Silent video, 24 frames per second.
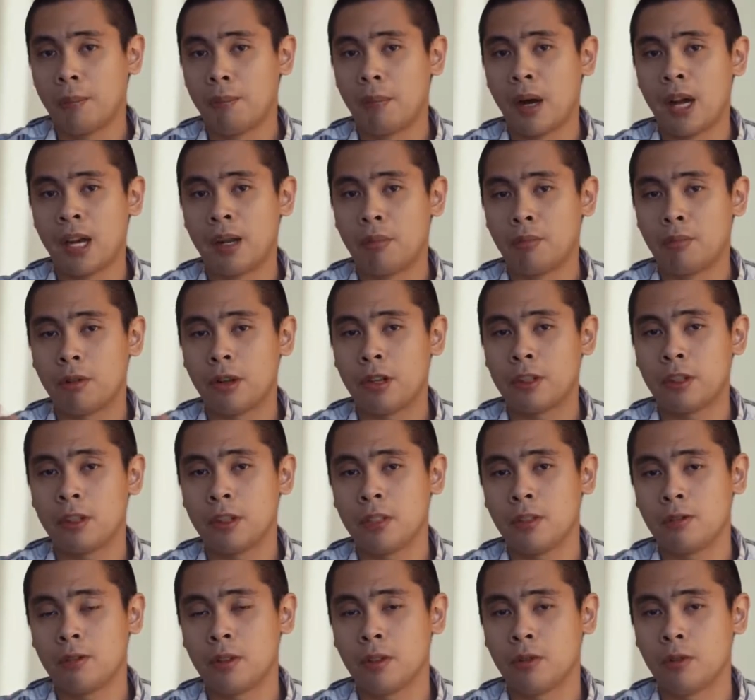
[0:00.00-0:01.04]
My
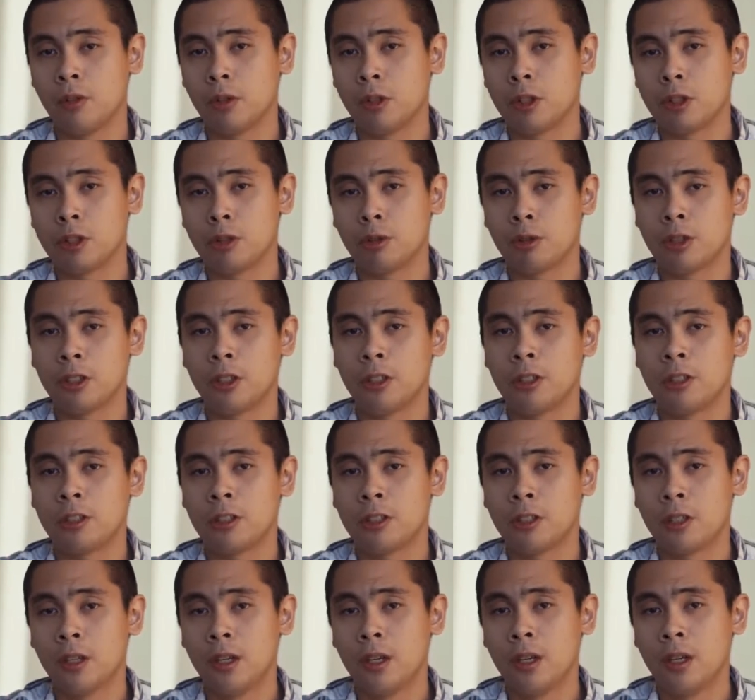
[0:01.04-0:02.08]
impression of the Fuka
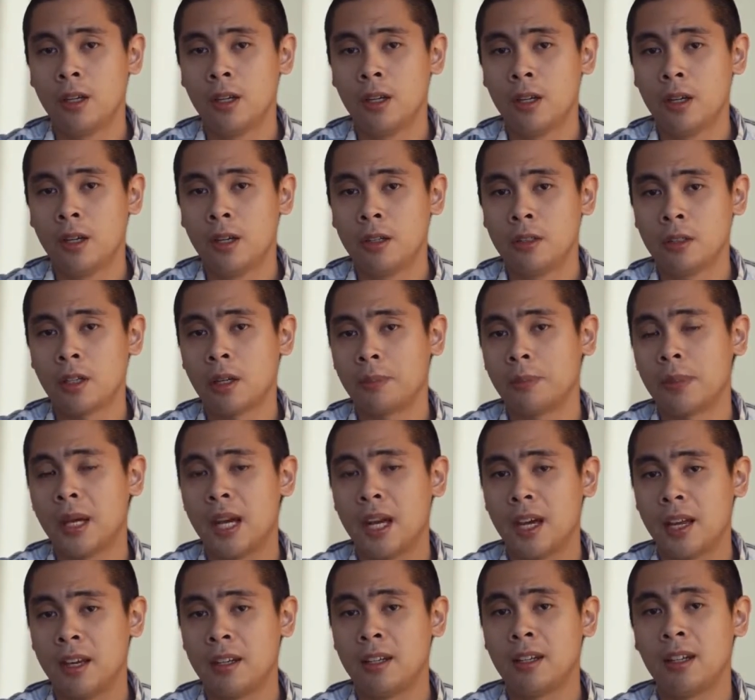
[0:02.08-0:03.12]
switches, not
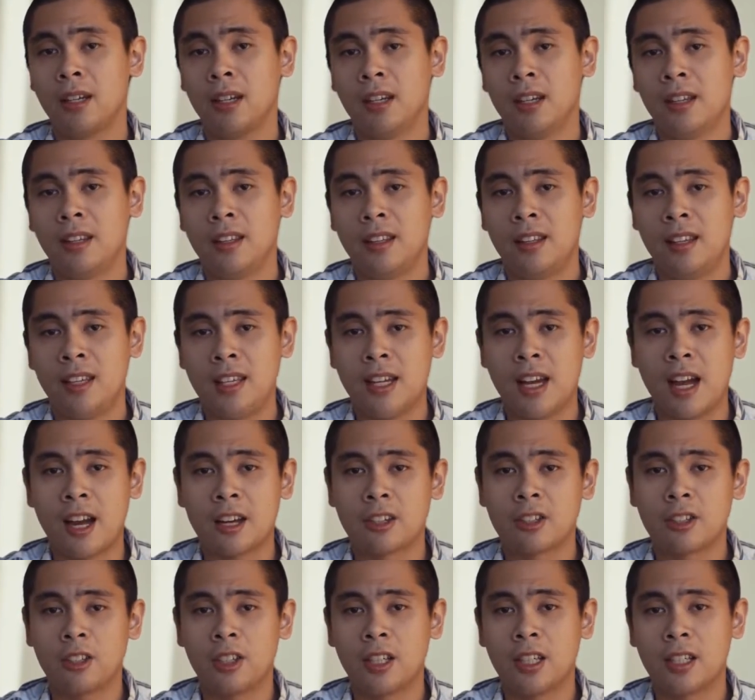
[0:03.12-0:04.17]
bad. They
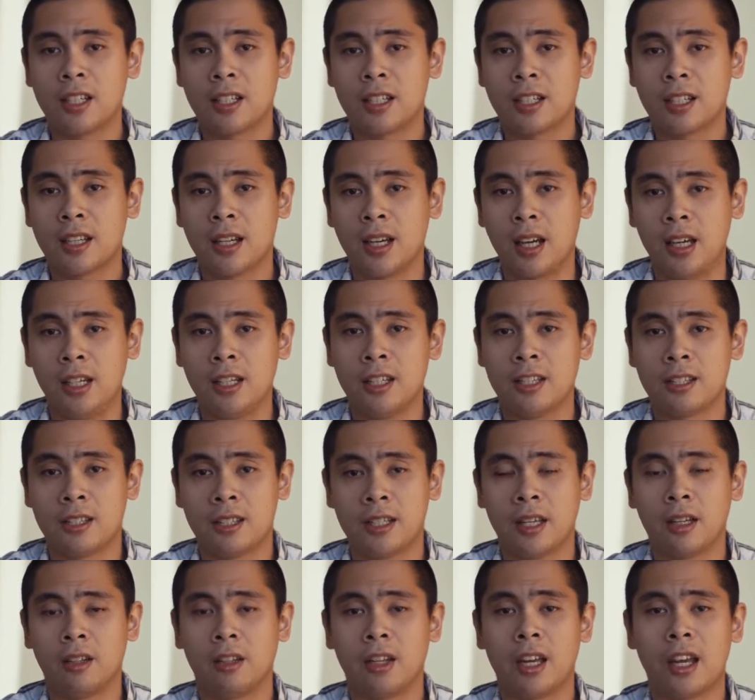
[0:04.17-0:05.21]
actually kind of
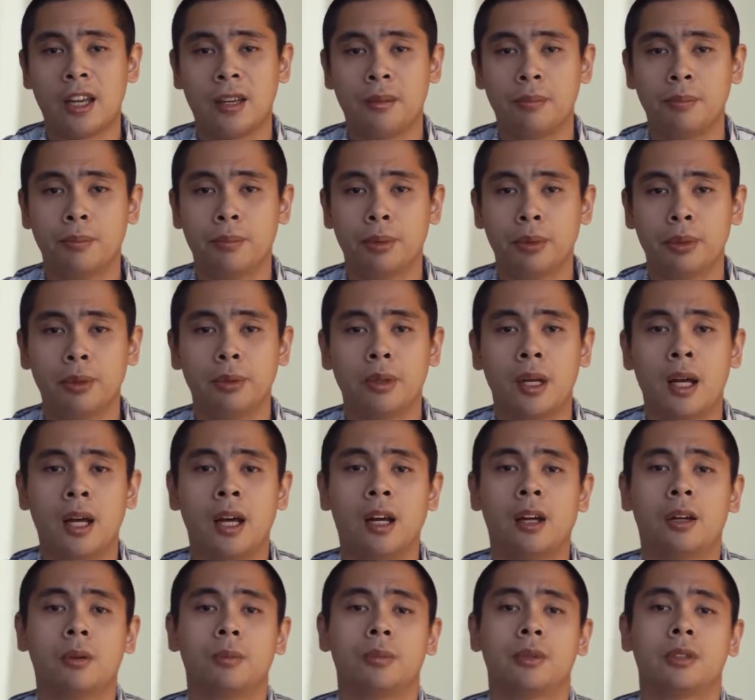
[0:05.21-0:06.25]
sound like Blue
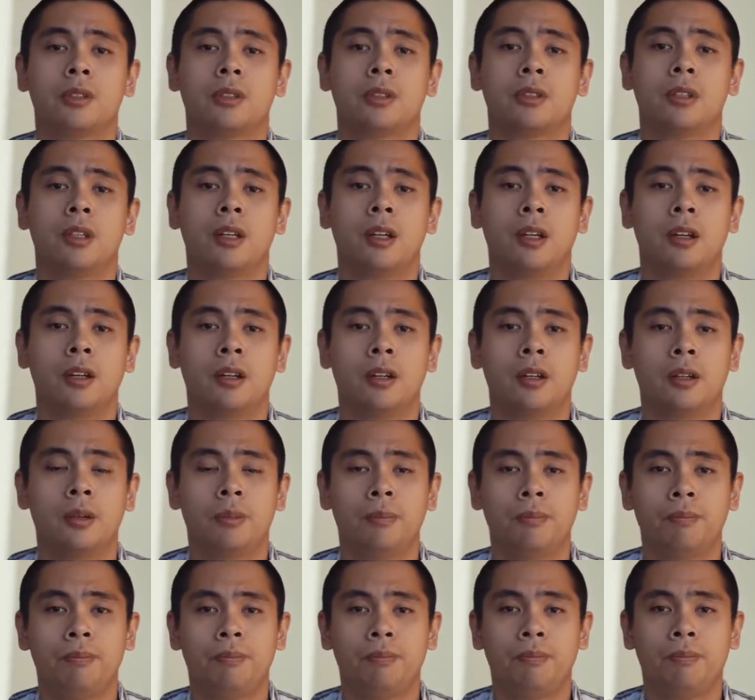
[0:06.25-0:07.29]
Alps. They're
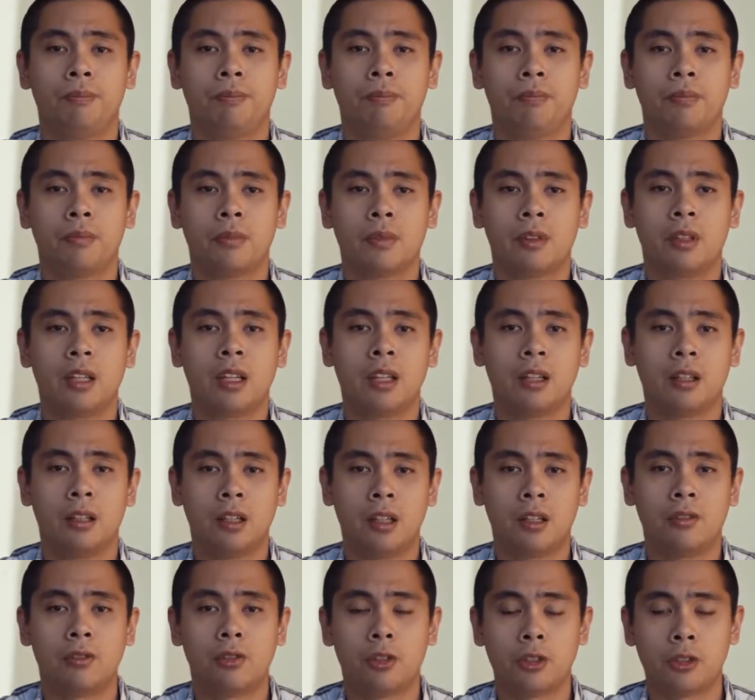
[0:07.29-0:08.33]
they
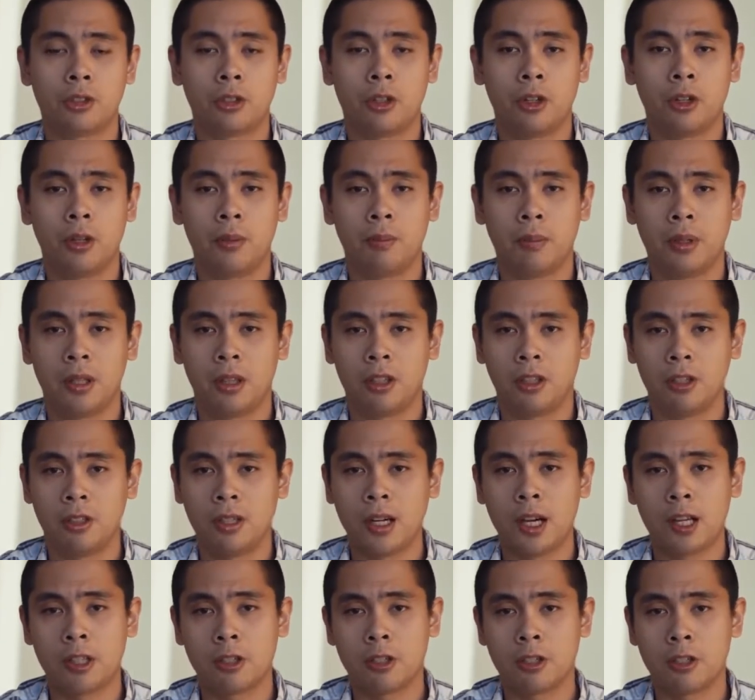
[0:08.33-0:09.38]
click for sure, but they're
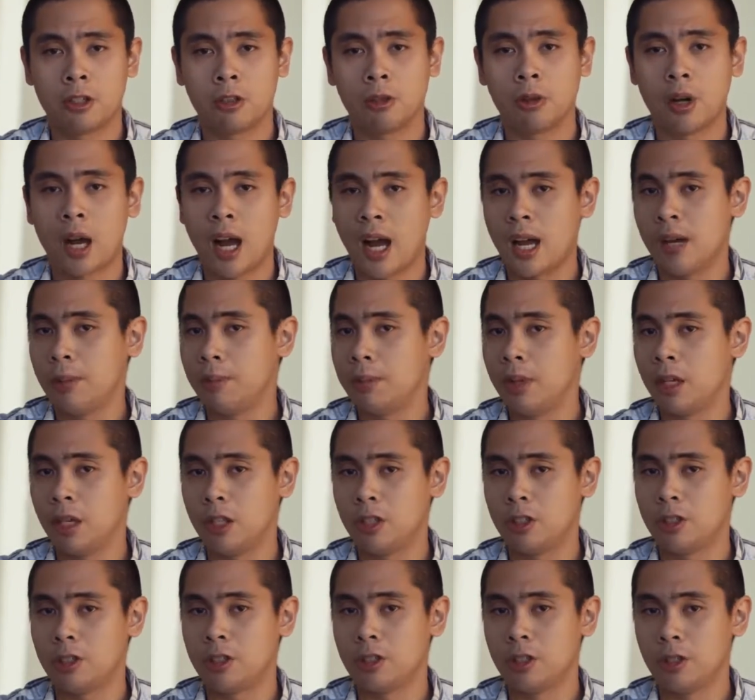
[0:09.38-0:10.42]
not so high
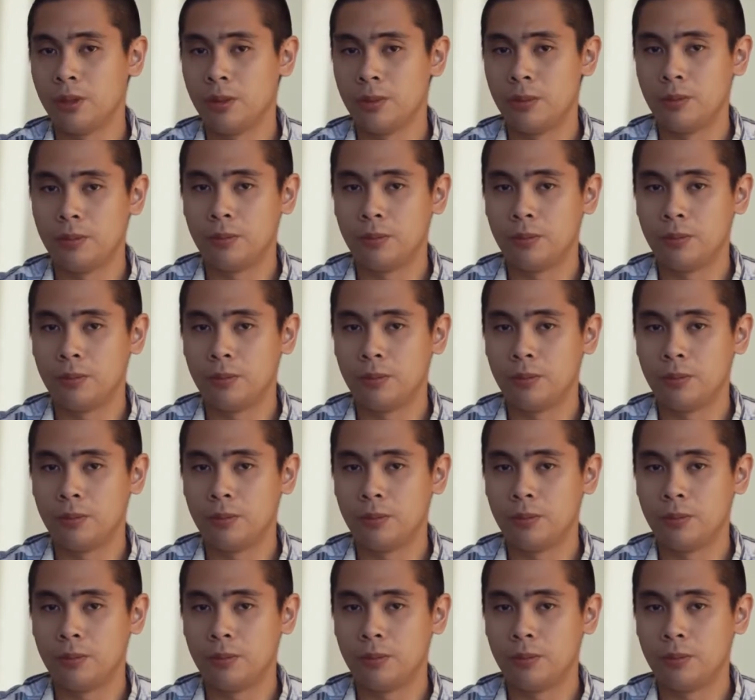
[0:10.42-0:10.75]
pitched.